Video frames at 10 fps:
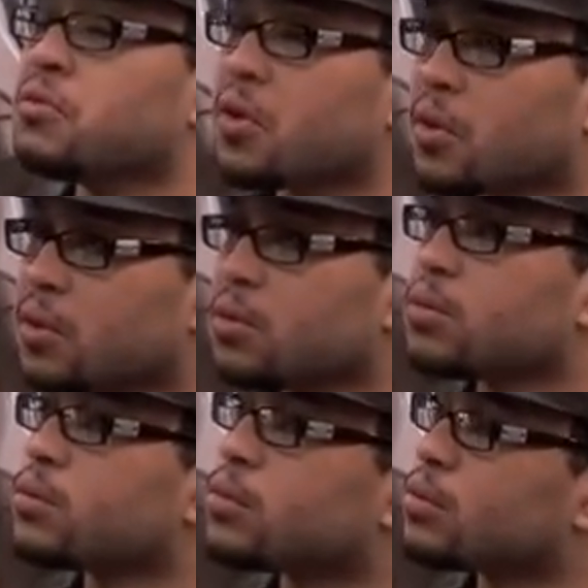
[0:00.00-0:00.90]

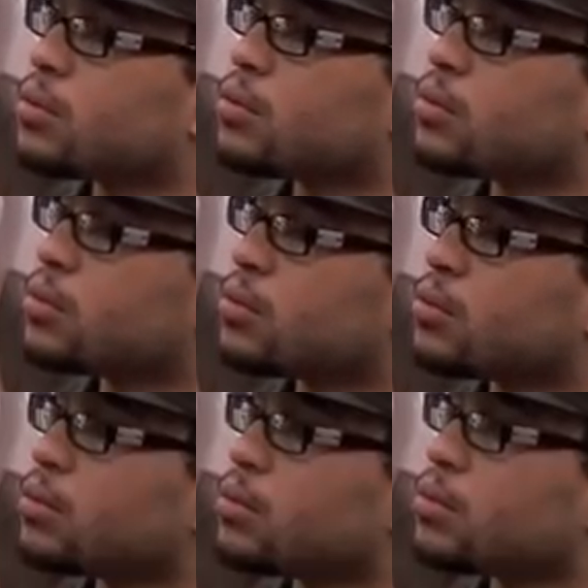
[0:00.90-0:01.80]

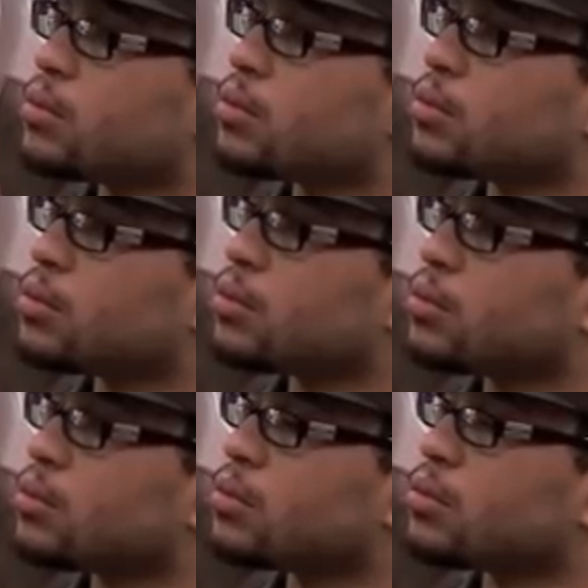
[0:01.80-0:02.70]

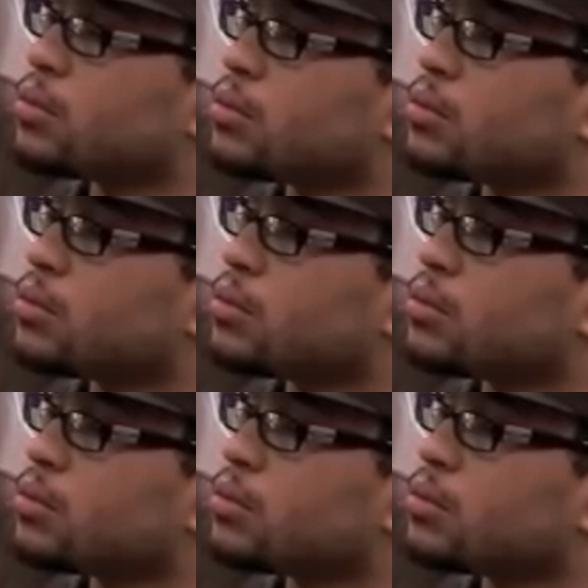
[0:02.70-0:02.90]
(not speaking)